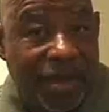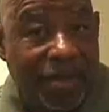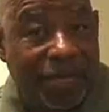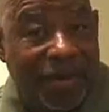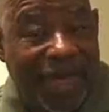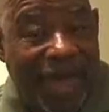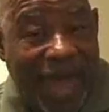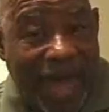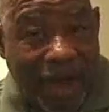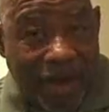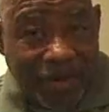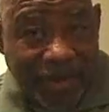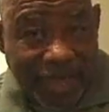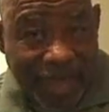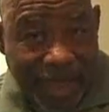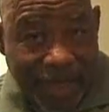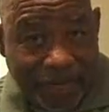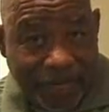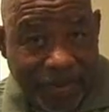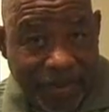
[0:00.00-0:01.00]
but how it
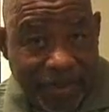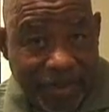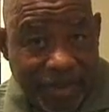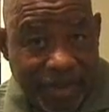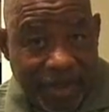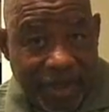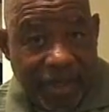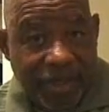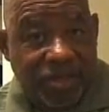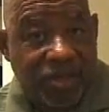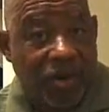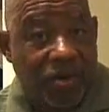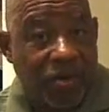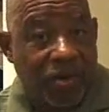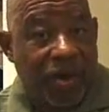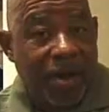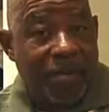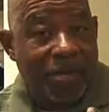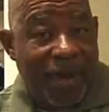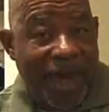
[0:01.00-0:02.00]
happened. So
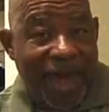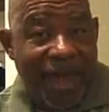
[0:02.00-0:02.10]
my